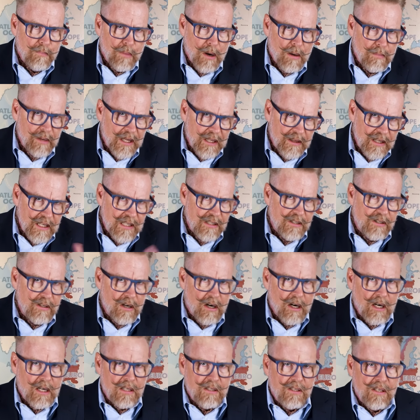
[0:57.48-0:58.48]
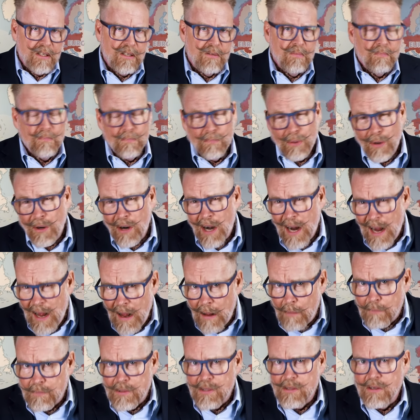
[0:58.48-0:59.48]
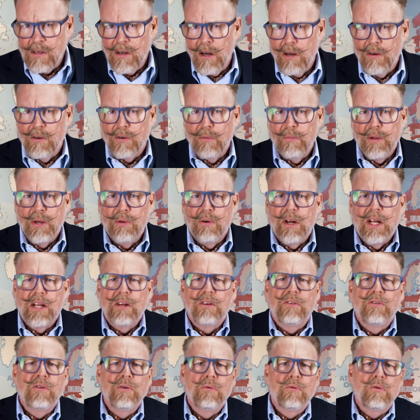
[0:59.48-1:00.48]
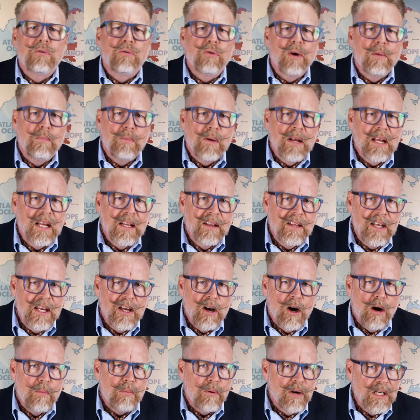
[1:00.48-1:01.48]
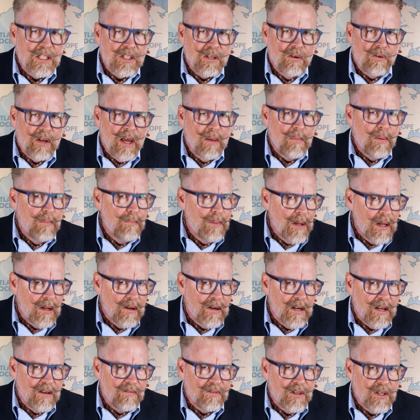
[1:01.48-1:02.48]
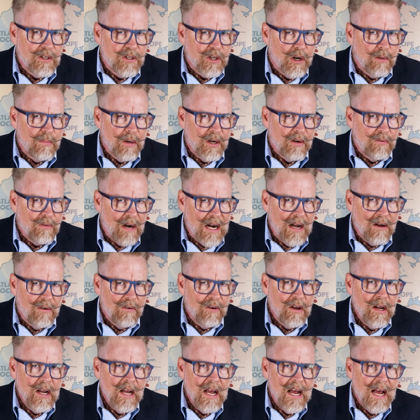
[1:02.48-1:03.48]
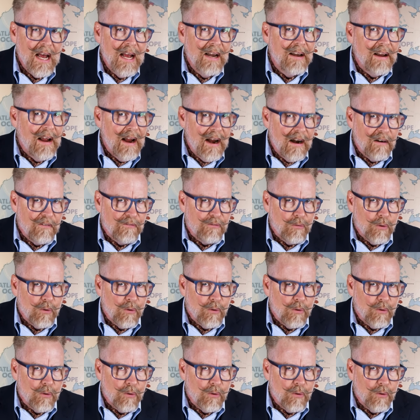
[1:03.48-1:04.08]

Bombing these targets is perhaps contributing to crippling the operational capability of the German ground and air